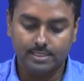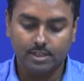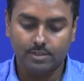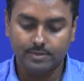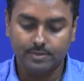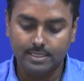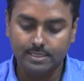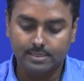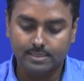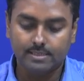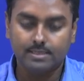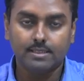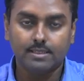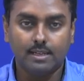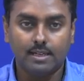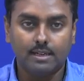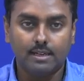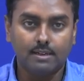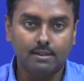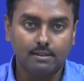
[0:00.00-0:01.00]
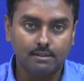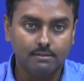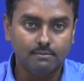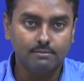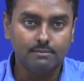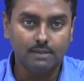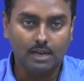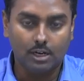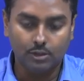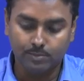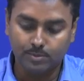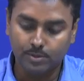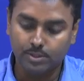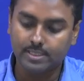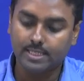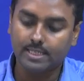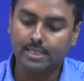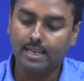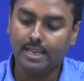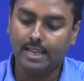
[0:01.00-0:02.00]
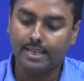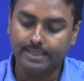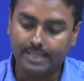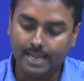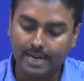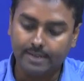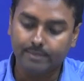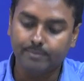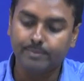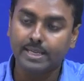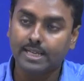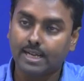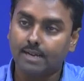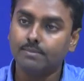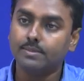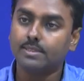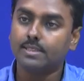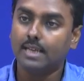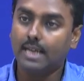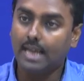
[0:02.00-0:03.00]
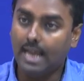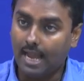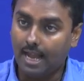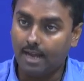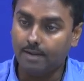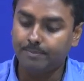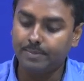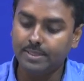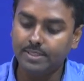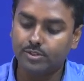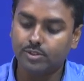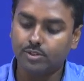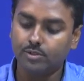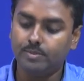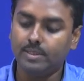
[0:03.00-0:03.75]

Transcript: of this output signal, and that happens to